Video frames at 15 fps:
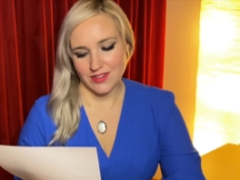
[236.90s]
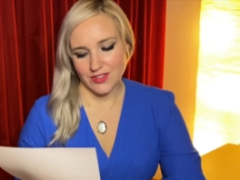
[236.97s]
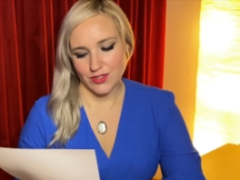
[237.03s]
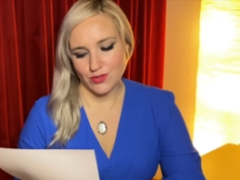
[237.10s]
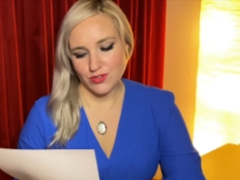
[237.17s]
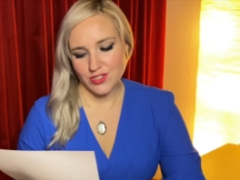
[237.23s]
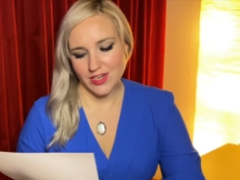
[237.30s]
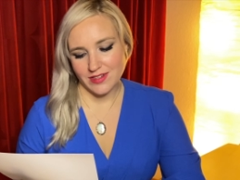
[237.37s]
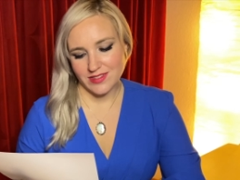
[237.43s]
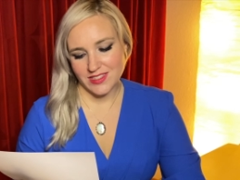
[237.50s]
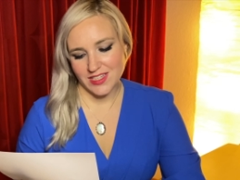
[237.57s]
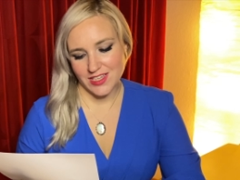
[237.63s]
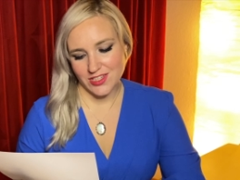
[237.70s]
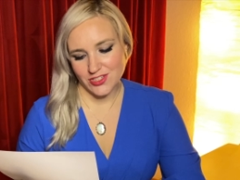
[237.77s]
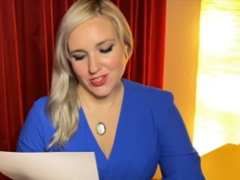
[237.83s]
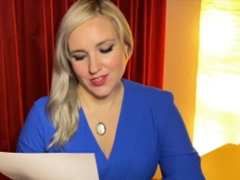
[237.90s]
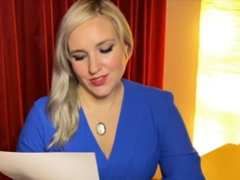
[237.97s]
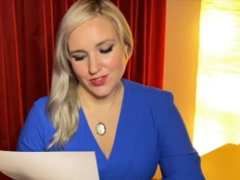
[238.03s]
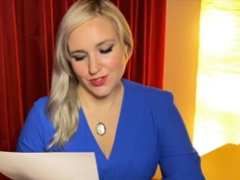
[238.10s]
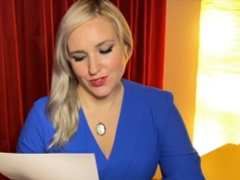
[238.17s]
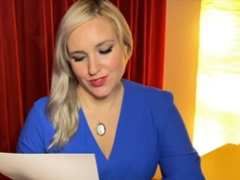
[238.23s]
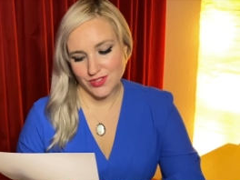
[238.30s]
You shall teach
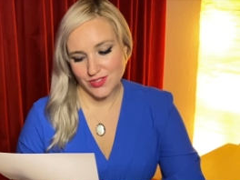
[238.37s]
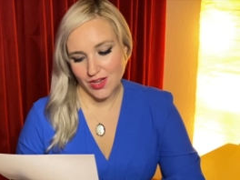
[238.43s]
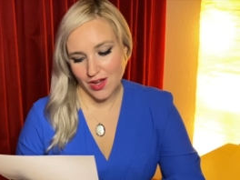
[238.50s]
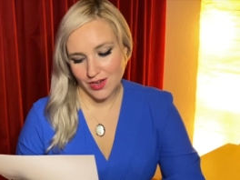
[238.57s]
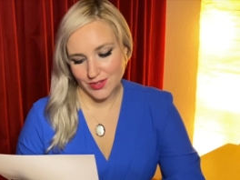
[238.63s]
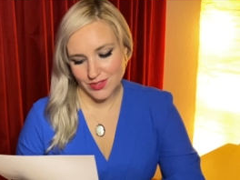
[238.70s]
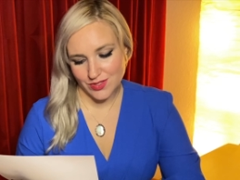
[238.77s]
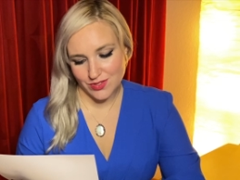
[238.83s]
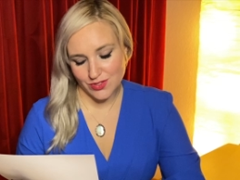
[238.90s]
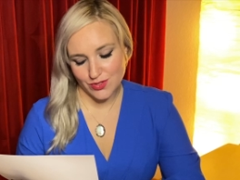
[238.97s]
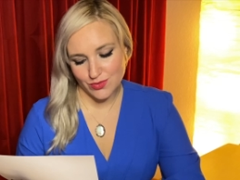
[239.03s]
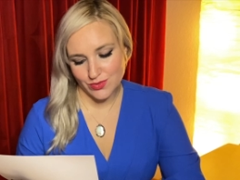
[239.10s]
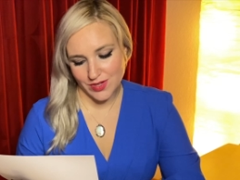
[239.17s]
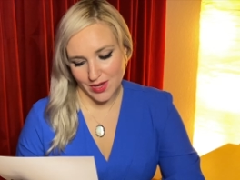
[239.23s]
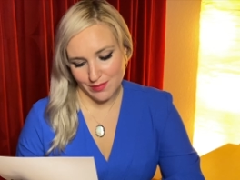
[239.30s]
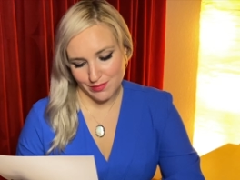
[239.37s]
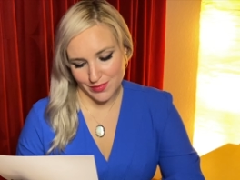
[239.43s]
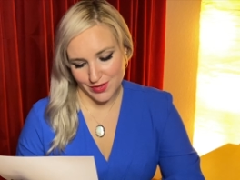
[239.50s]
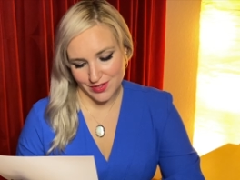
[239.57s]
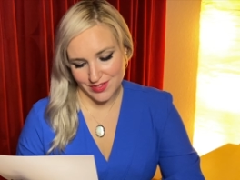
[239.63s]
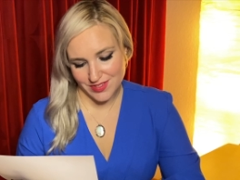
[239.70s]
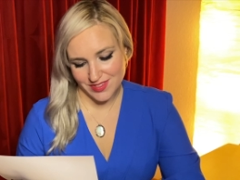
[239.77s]
us your song's new
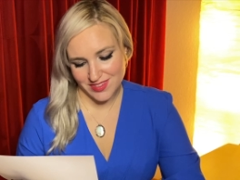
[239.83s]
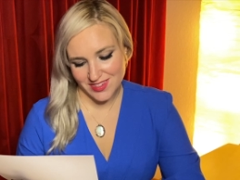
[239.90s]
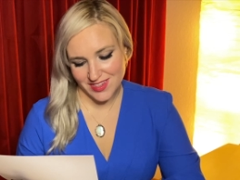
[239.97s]
numbers